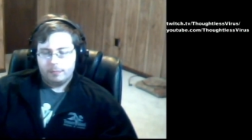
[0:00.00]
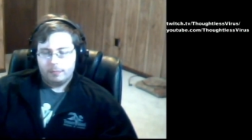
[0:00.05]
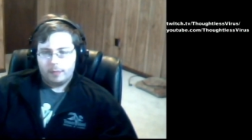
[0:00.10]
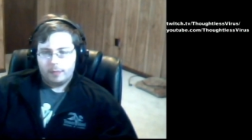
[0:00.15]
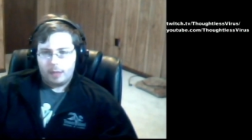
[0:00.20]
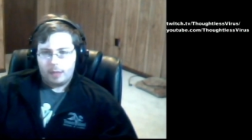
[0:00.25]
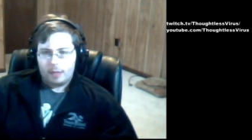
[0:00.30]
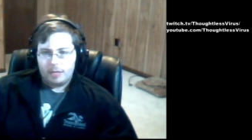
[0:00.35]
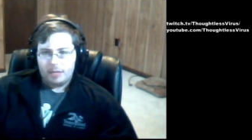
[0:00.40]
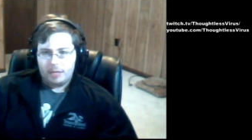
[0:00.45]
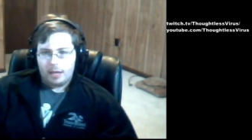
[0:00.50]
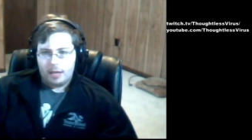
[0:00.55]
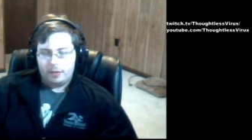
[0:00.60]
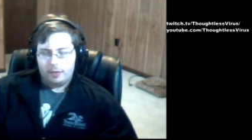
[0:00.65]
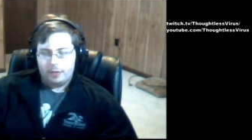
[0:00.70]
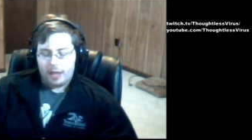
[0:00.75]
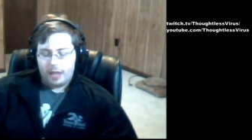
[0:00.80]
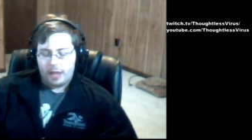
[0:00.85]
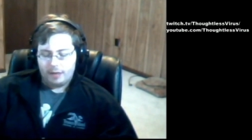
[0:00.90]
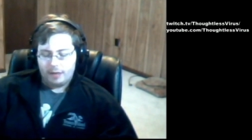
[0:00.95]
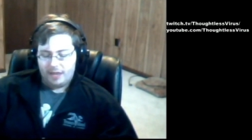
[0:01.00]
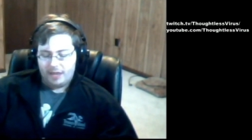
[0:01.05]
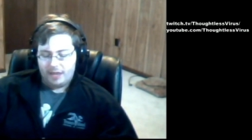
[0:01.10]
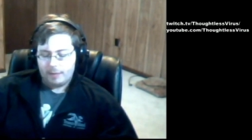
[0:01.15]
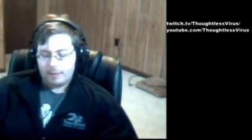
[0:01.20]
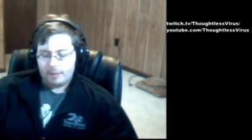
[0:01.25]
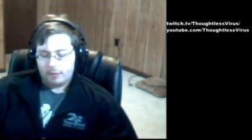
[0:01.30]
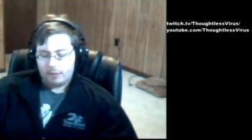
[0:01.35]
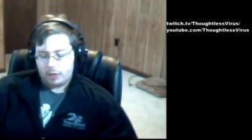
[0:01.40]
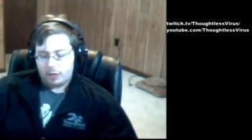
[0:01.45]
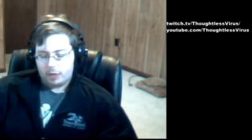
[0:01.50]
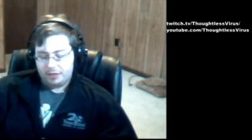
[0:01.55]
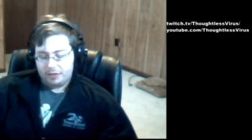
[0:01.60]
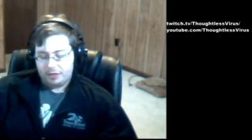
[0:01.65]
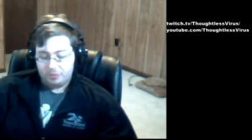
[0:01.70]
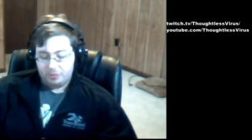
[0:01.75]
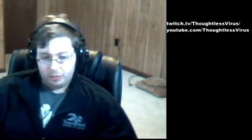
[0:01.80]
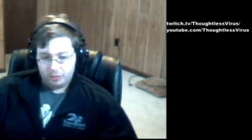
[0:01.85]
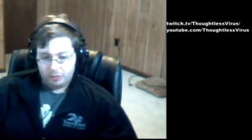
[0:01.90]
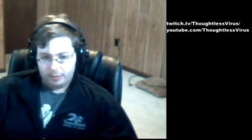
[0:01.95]
I mean, the kind of game I run is
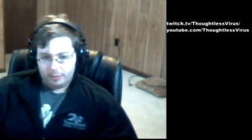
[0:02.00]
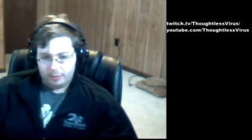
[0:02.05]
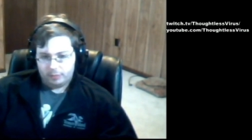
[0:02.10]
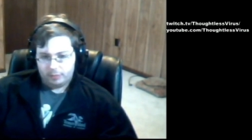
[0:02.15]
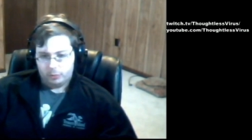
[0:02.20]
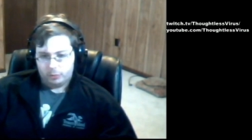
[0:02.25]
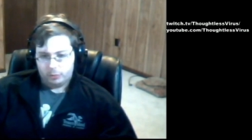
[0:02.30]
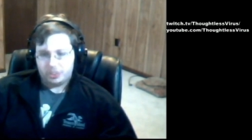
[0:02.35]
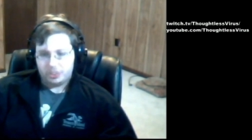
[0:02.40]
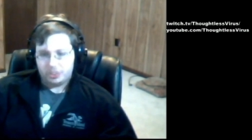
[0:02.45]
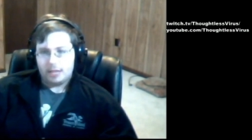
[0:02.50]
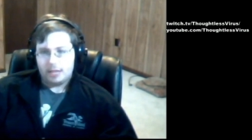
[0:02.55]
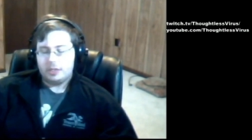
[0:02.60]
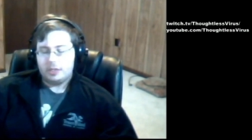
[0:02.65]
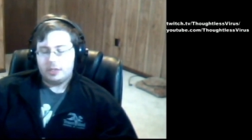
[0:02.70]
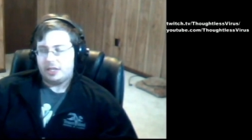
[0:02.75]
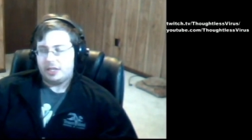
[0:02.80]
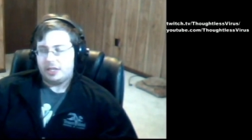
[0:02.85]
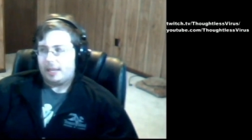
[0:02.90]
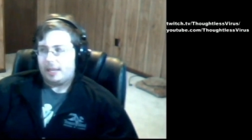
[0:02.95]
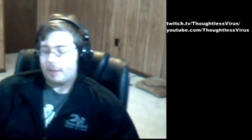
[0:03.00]
usually a much more challenging game.